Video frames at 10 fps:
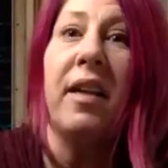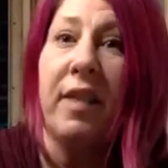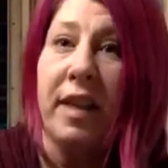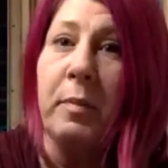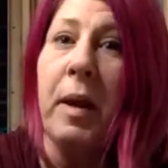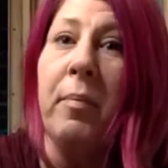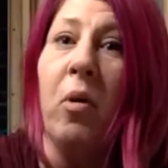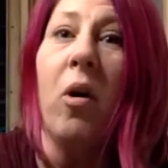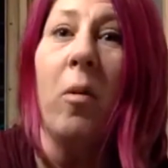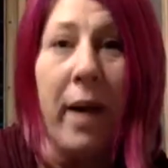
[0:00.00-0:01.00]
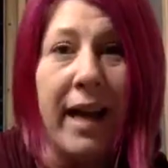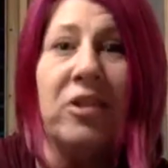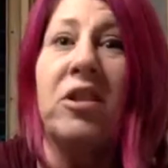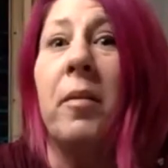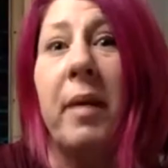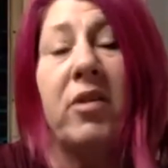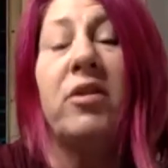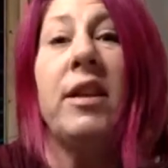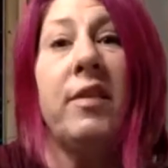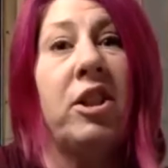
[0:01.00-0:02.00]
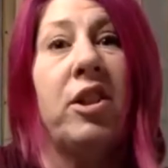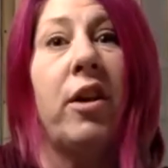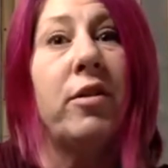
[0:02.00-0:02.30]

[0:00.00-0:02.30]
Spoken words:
and these people are passionate about their TV shows.